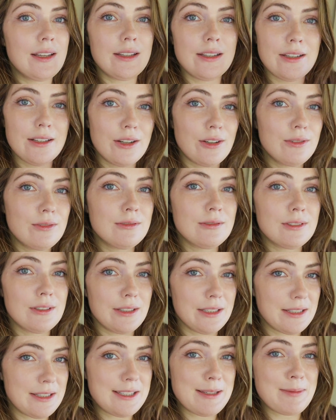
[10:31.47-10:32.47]
you know,
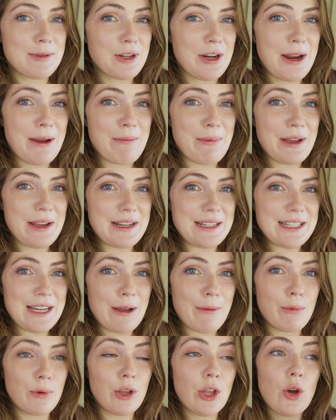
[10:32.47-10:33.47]
click the subscribe button
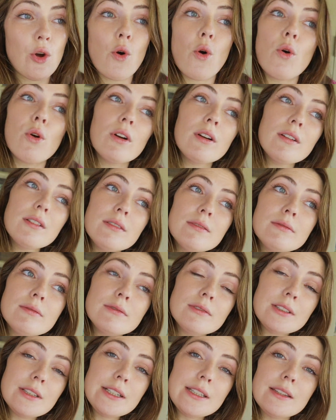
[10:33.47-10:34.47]
down below or
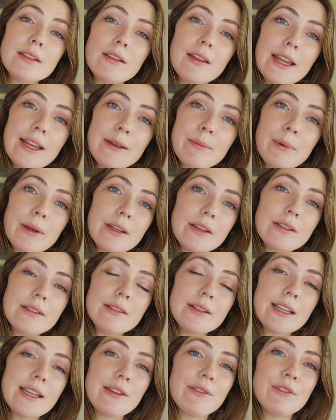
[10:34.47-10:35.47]
click the like
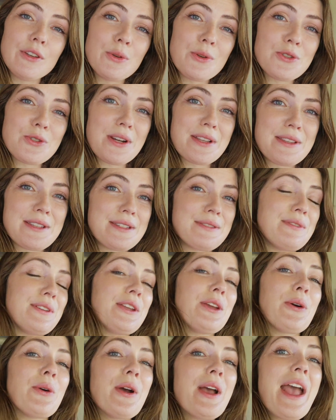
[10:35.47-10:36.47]
button if you enjoyed this
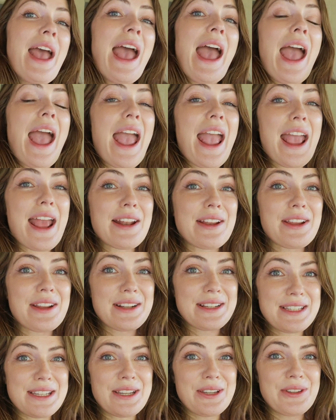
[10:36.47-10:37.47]
video. And
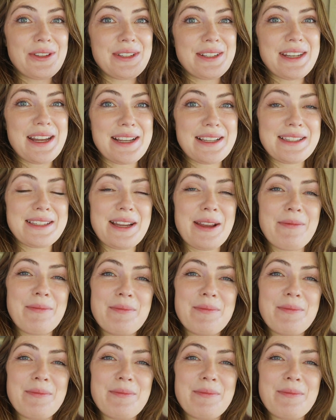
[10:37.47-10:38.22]
until next time,